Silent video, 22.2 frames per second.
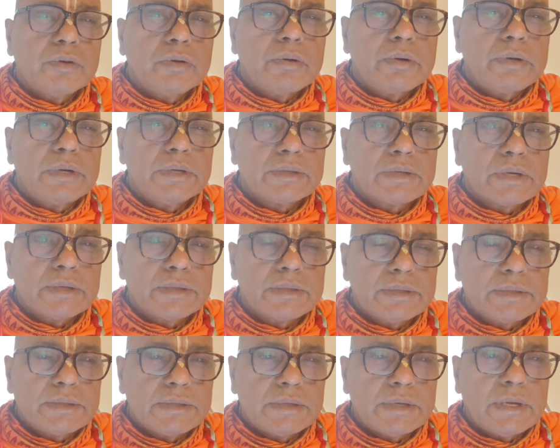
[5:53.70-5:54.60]
We won't
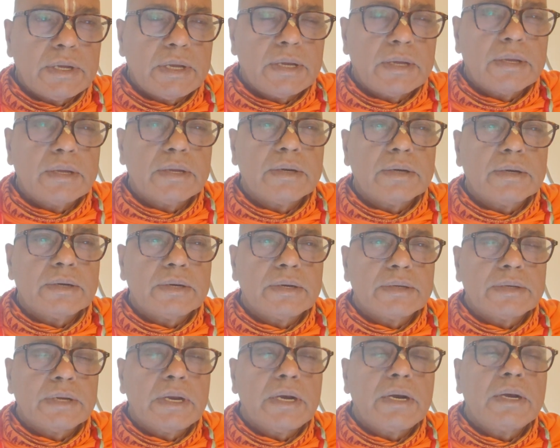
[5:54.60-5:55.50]
discuss it in
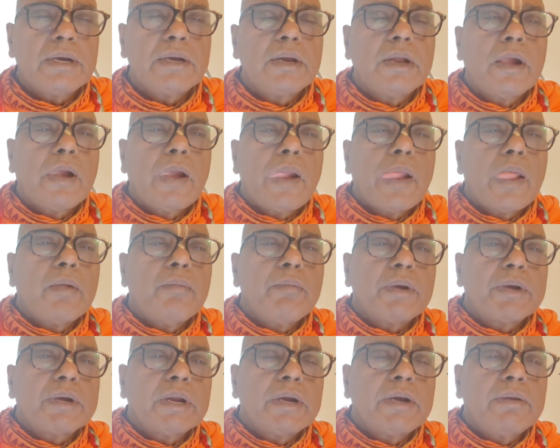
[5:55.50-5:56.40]
detail.
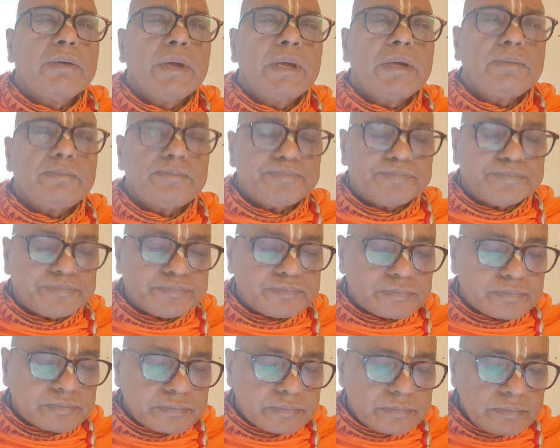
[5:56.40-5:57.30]
But anyway,
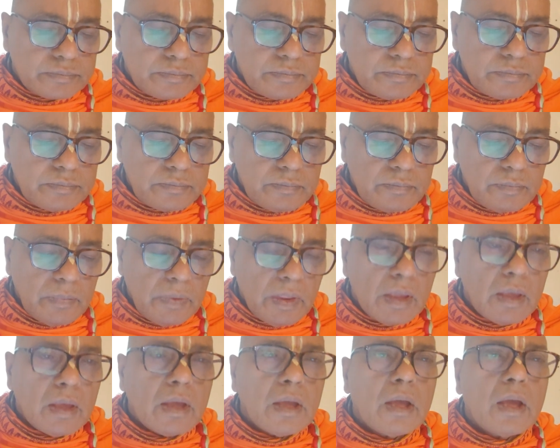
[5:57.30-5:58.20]

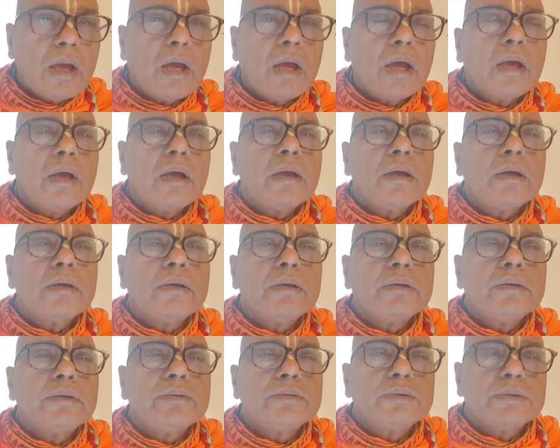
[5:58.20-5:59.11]

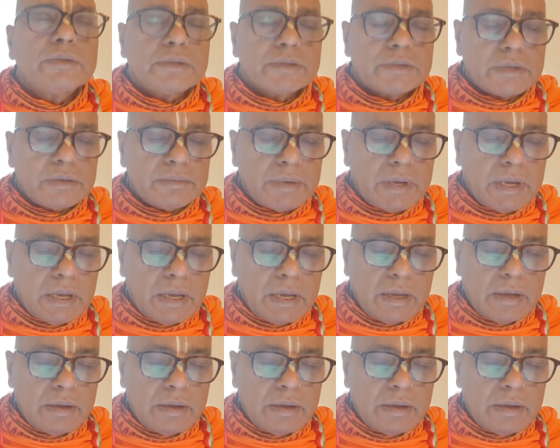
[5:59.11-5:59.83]
Bhishma